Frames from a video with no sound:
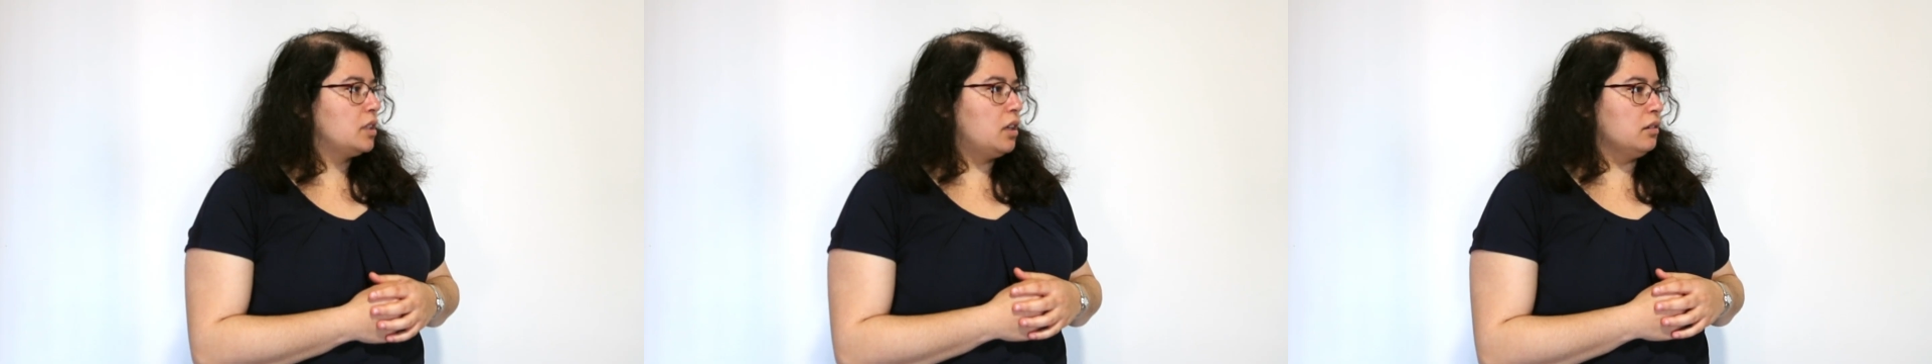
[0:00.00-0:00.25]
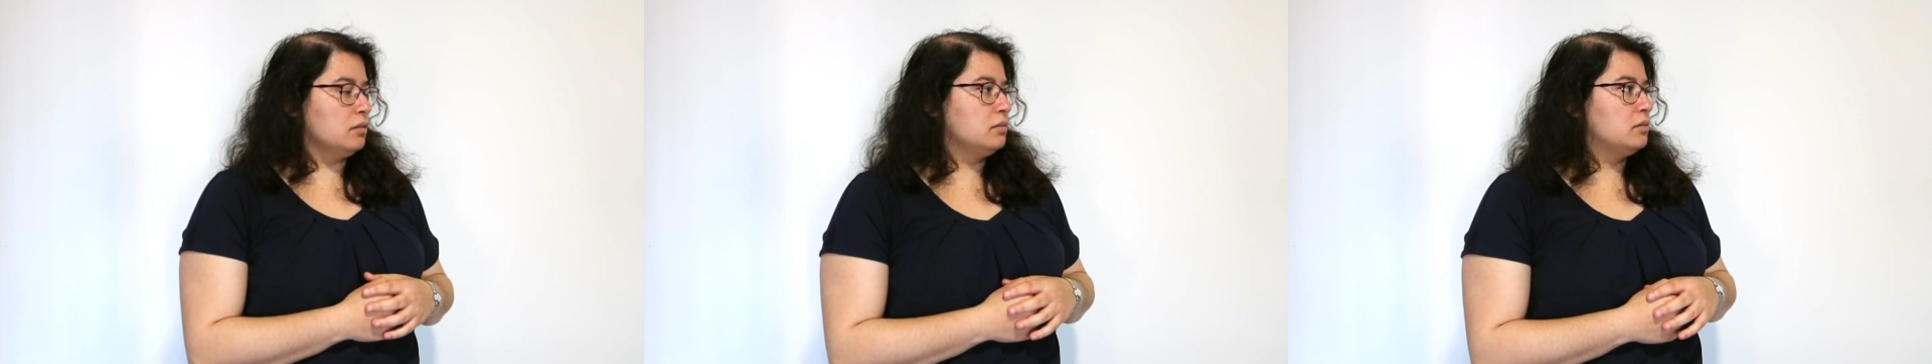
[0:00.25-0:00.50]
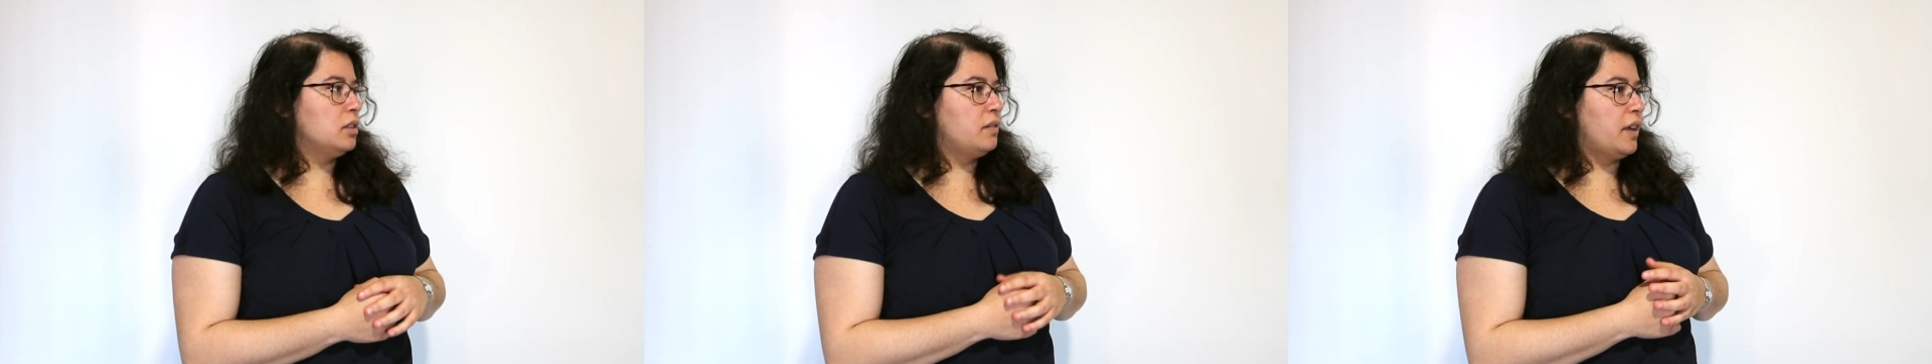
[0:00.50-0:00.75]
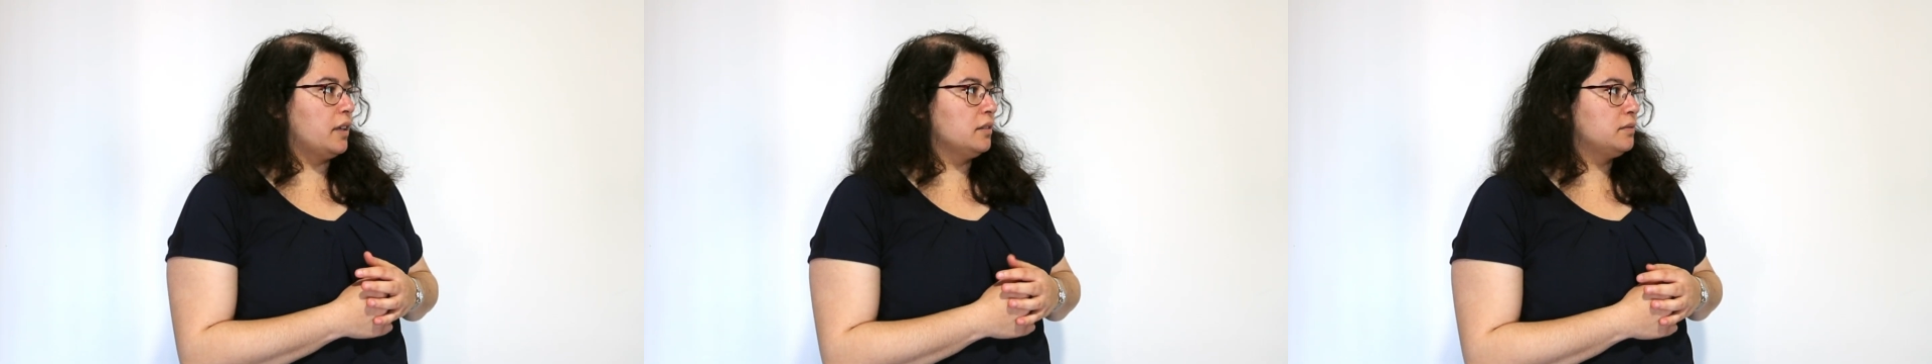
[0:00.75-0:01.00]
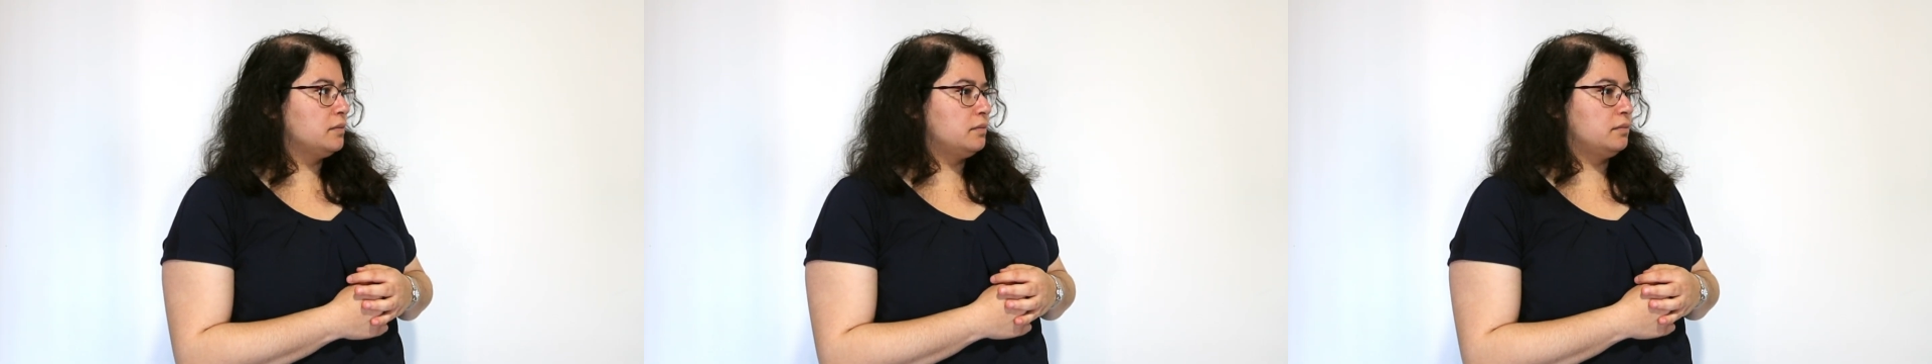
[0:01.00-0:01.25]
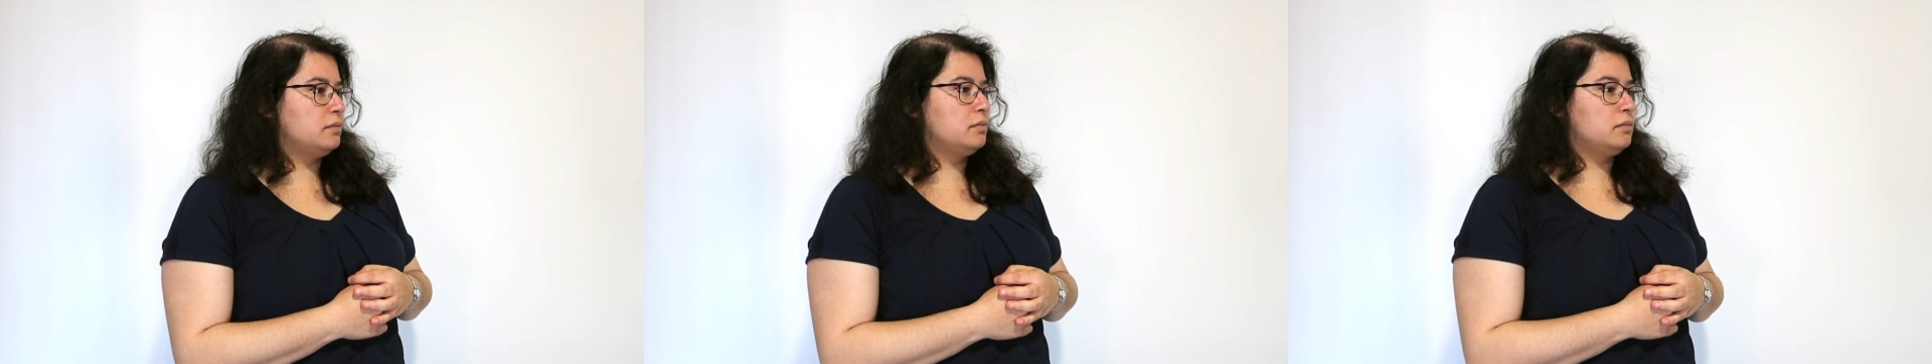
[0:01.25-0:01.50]
Oh, okay.
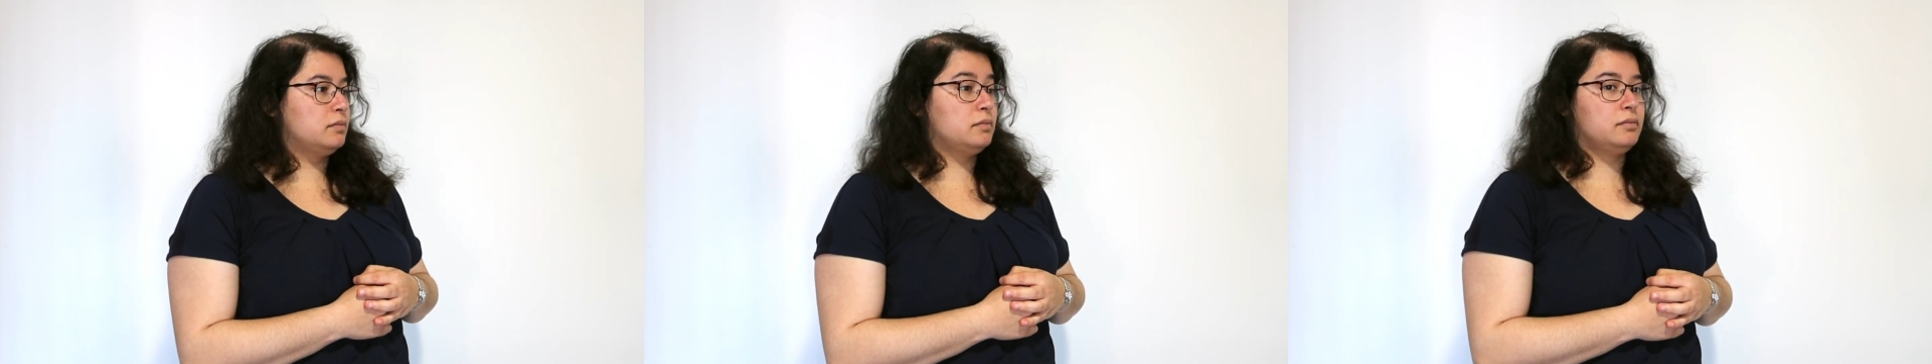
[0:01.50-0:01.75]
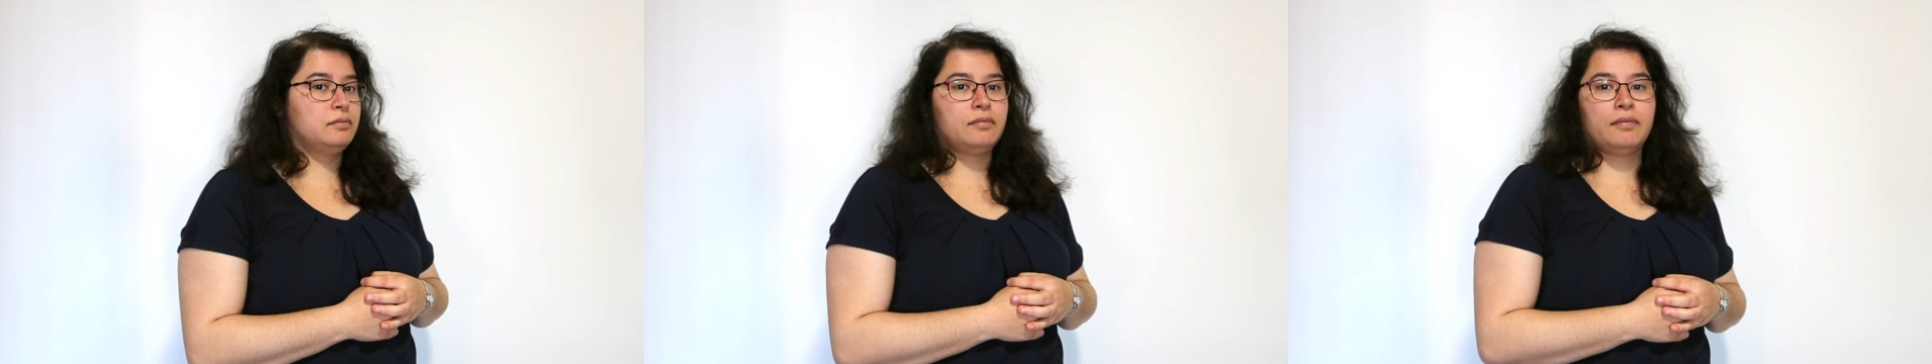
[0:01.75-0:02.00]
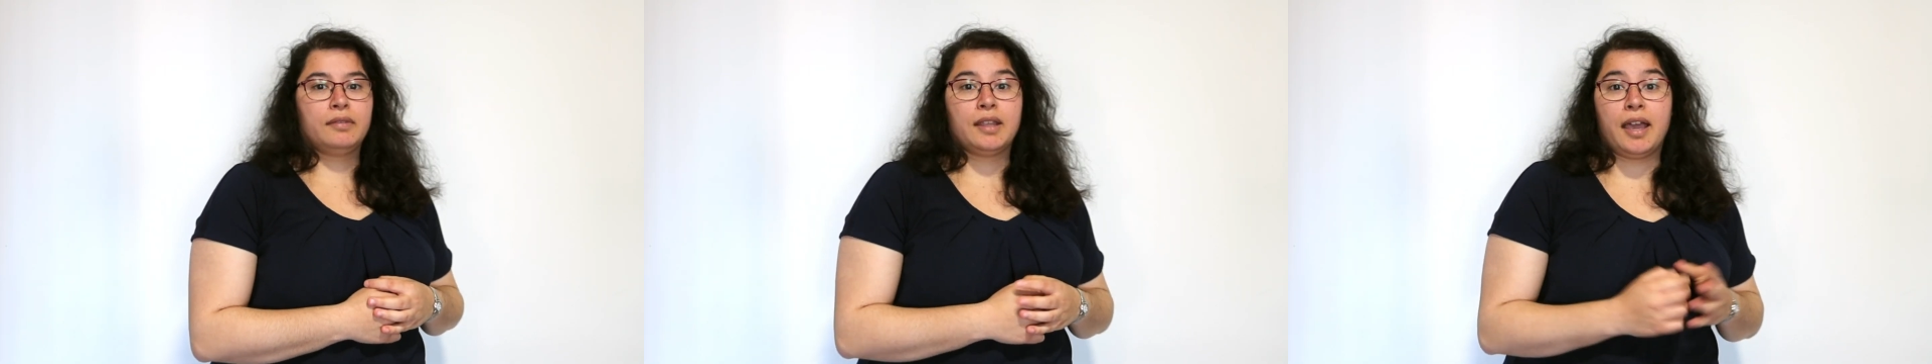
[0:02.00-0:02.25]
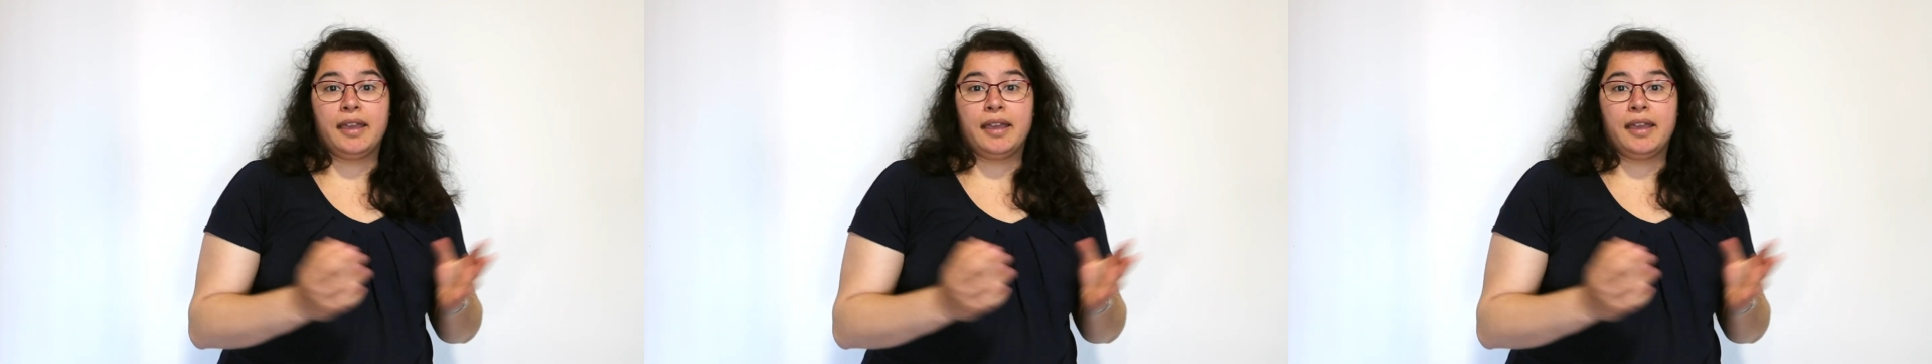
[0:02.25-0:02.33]
I